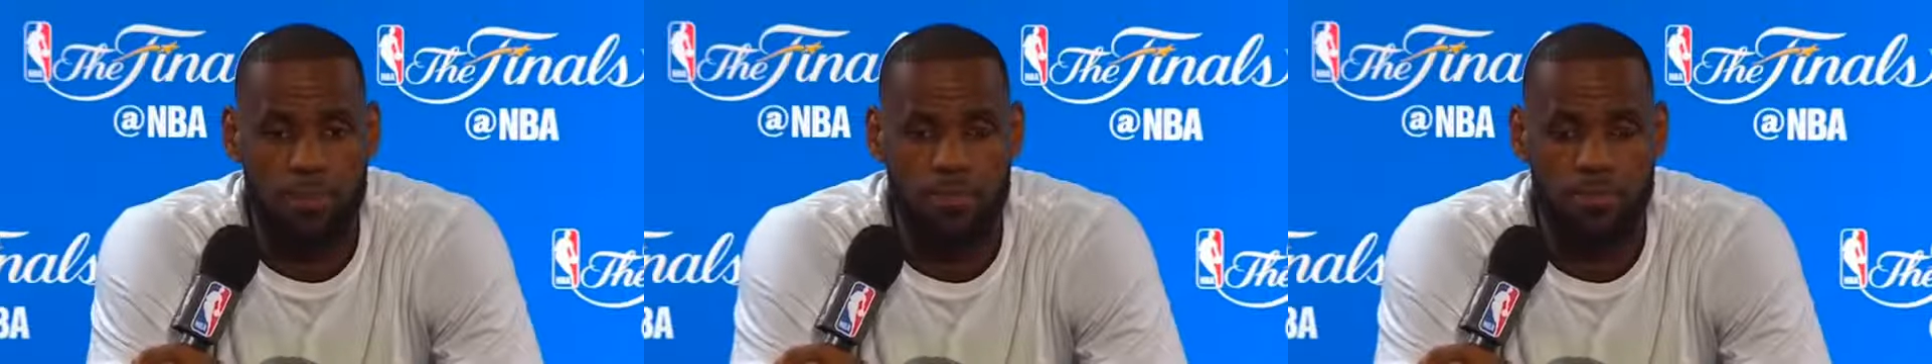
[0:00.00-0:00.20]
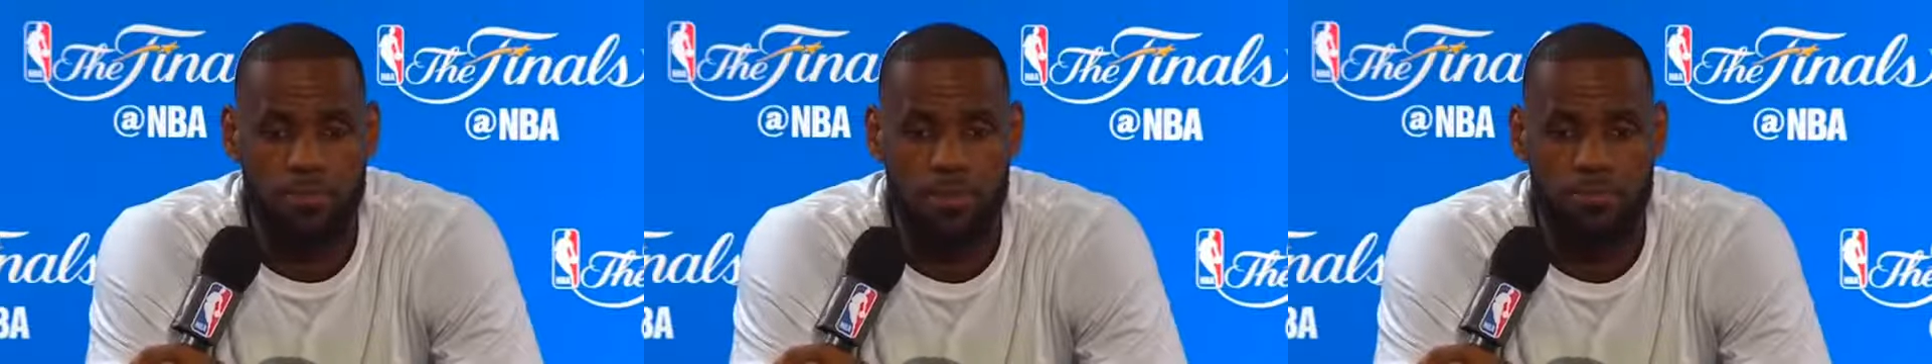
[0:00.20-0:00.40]

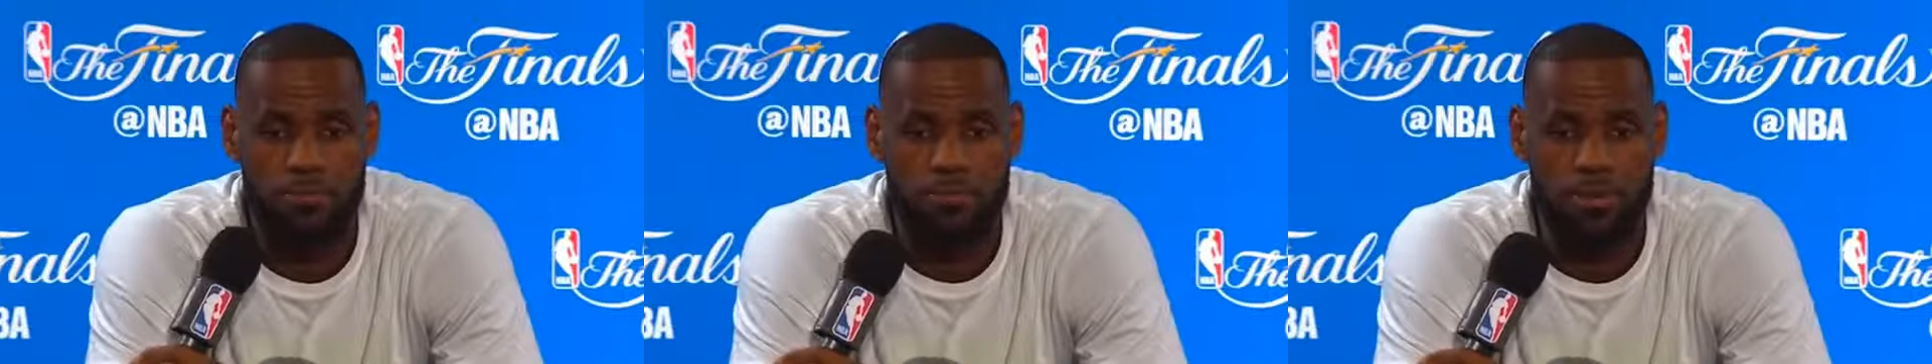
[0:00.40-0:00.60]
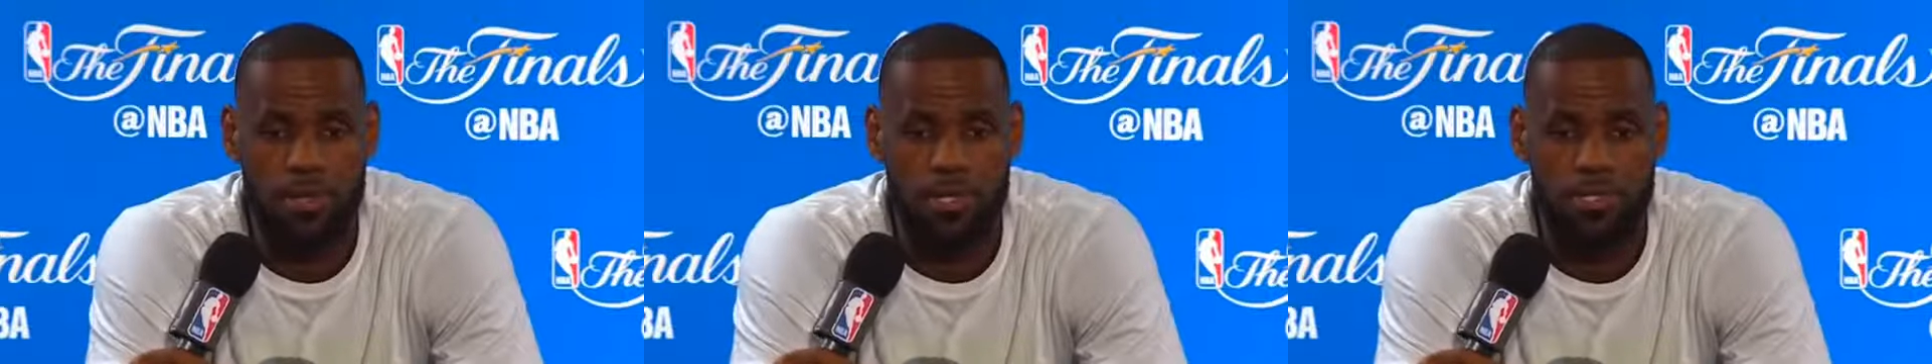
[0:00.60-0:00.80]
two different
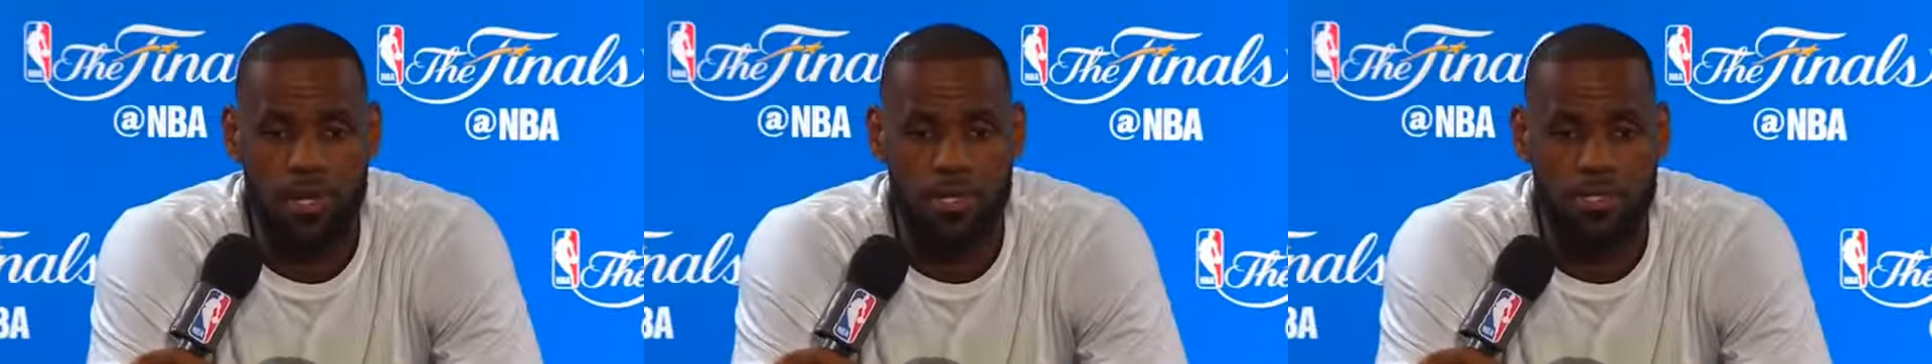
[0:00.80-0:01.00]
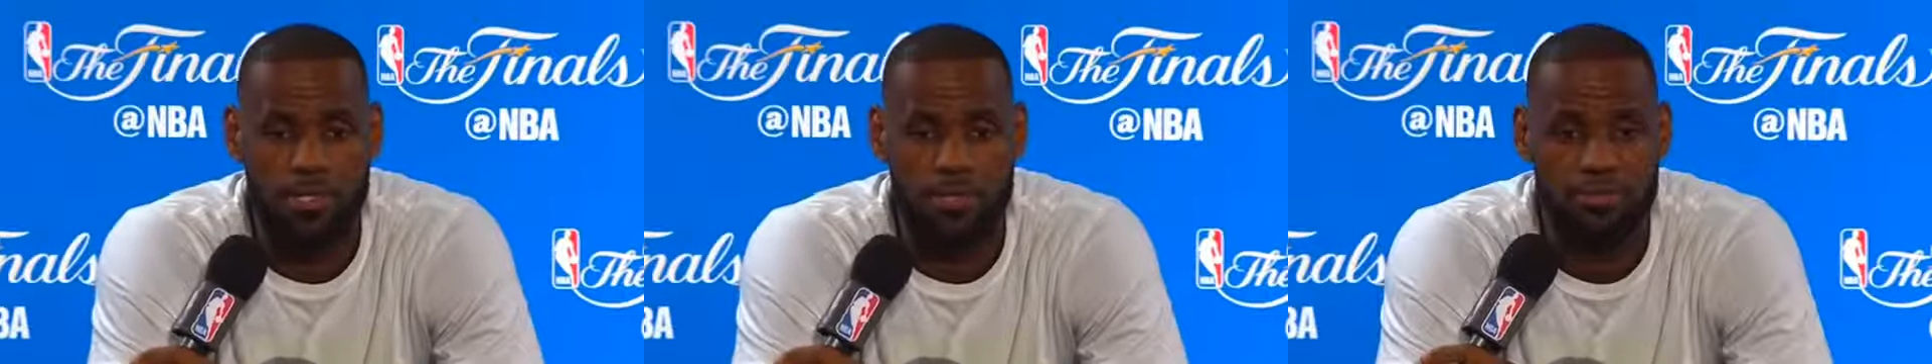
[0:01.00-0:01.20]

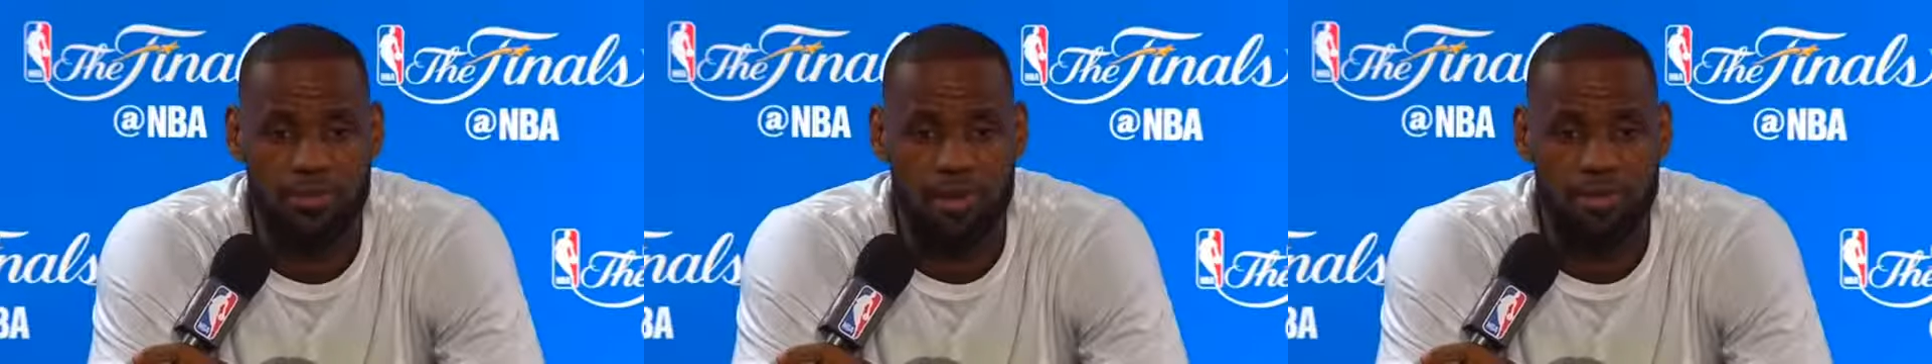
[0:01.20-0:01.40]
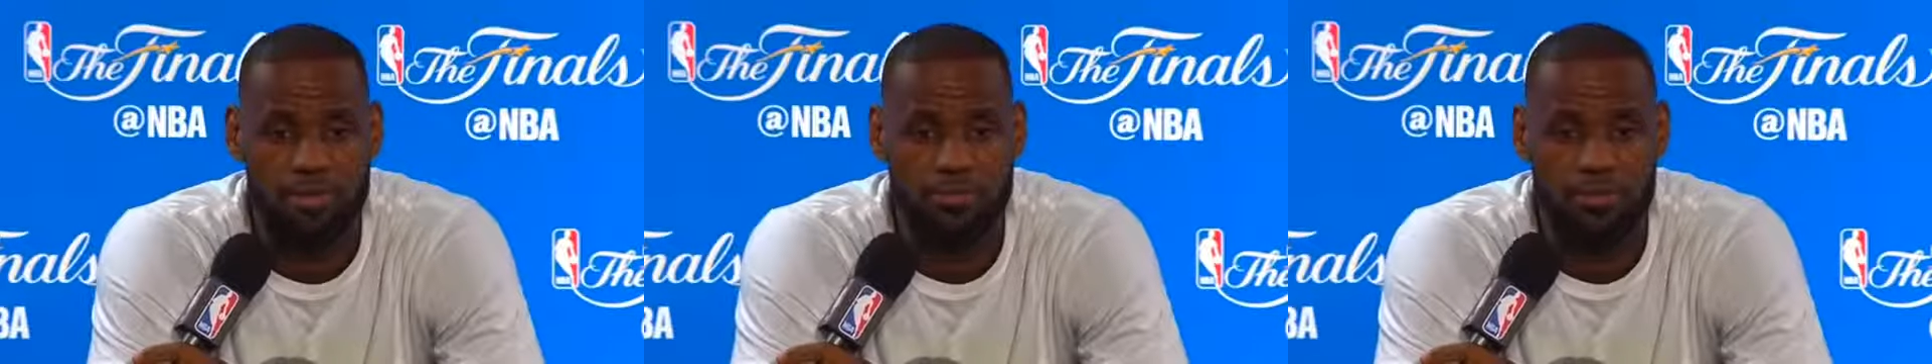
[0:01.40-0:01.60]
franchises to the
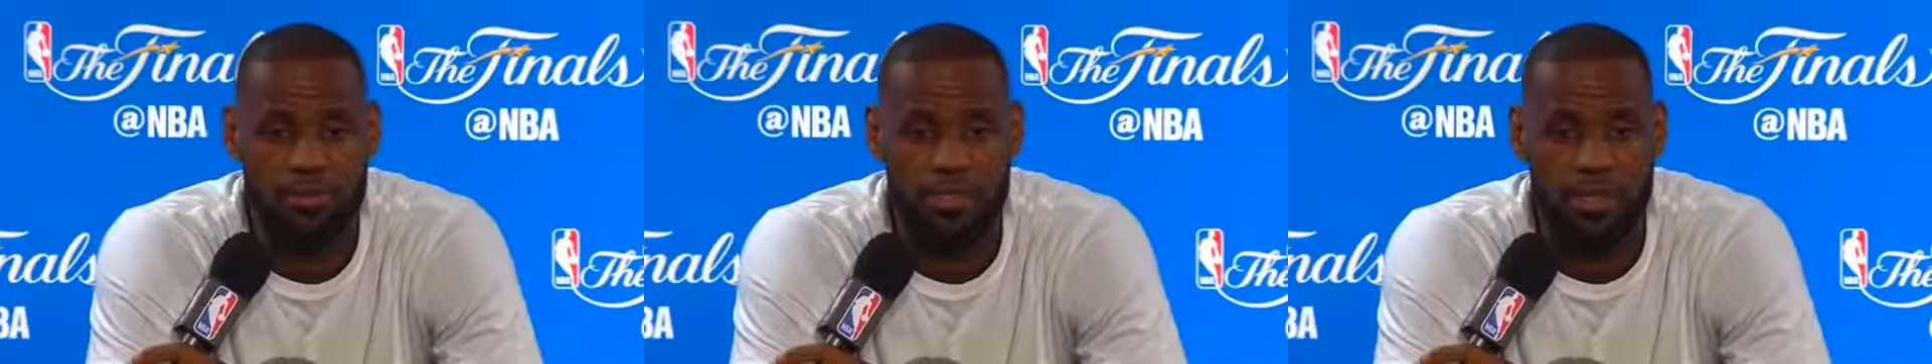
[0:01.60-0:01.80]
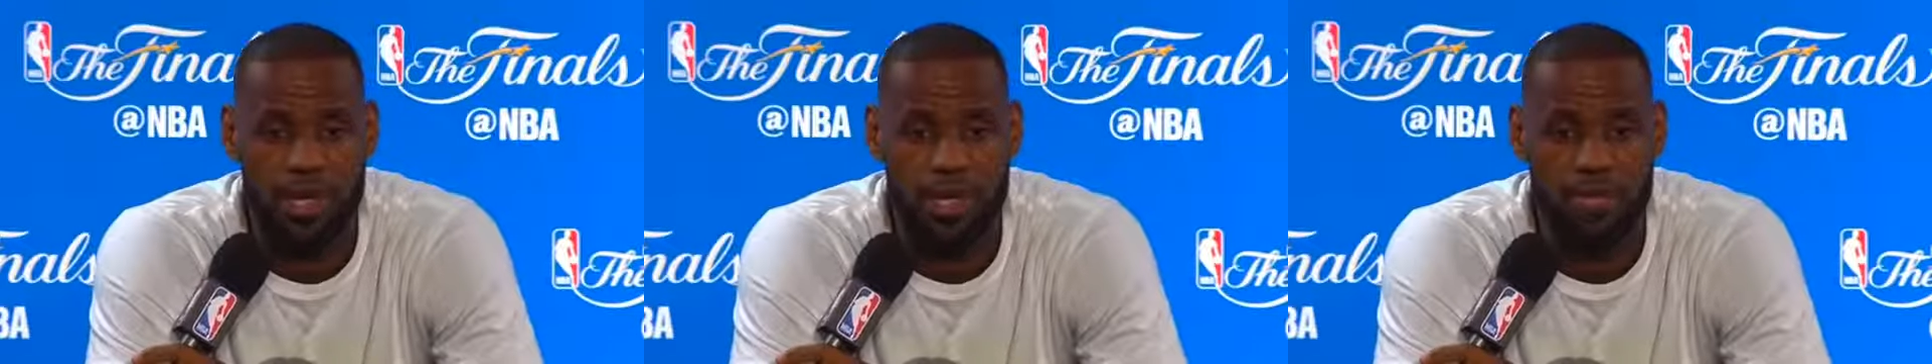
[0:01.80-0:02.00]
finals
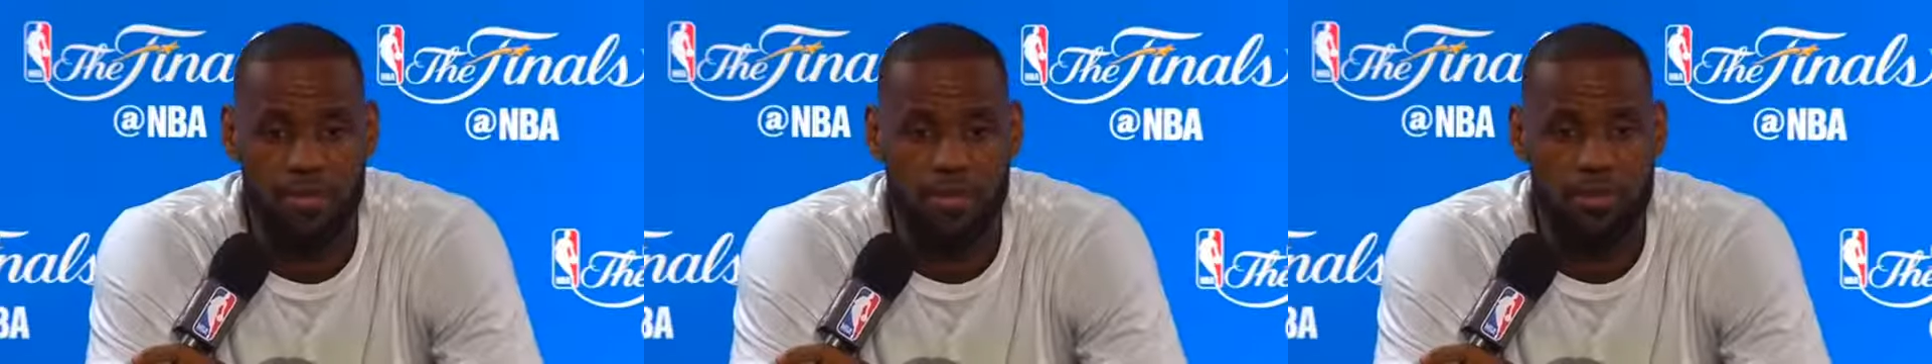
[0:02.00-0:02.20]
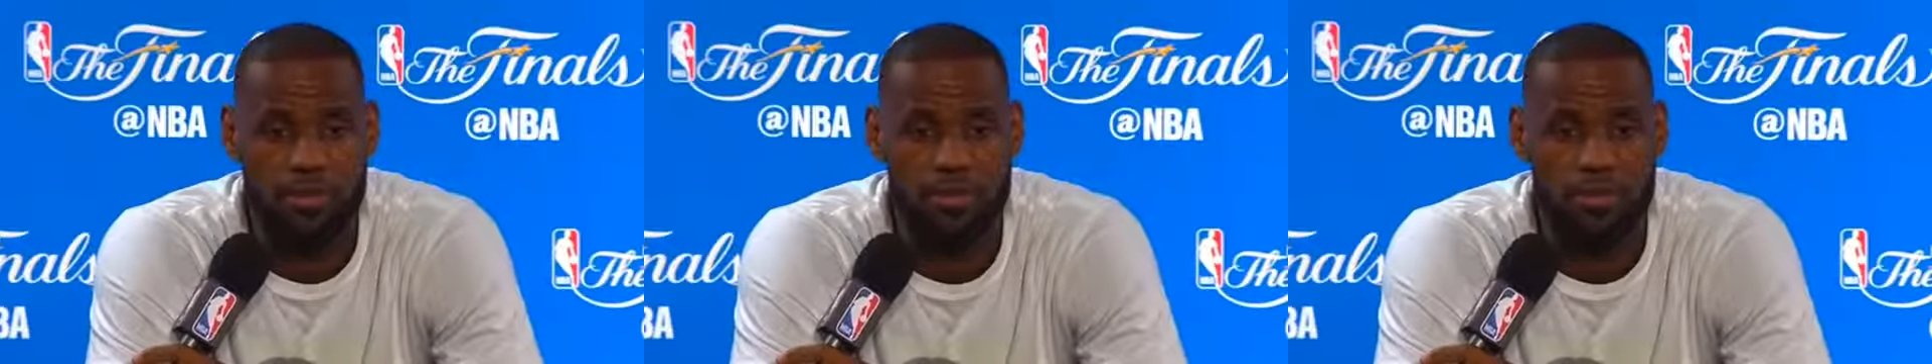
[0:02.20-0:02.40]
four
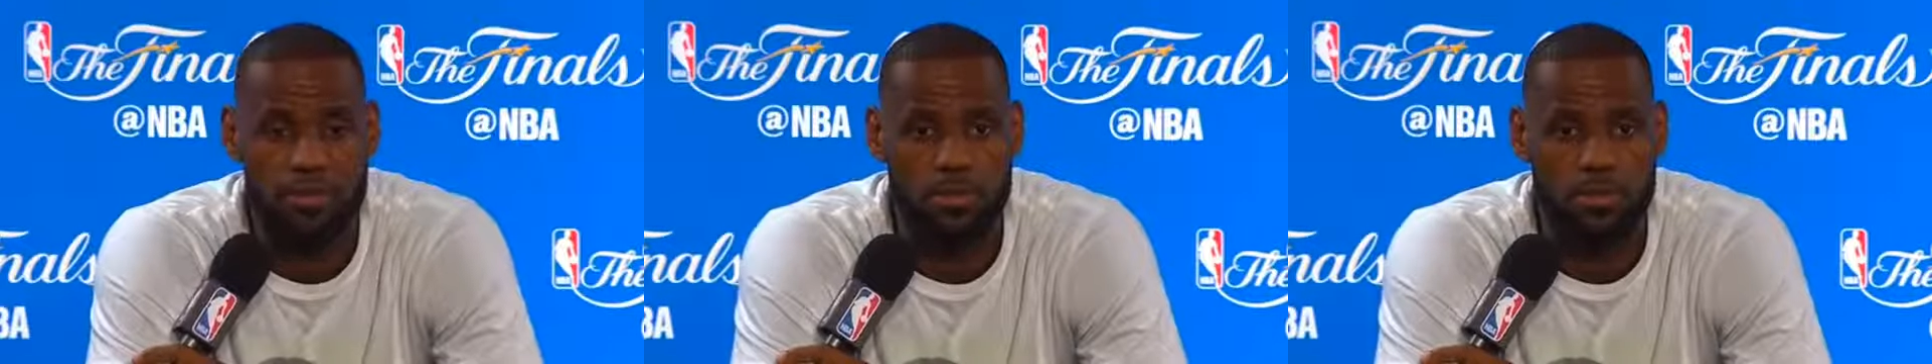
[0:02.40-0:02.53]
times.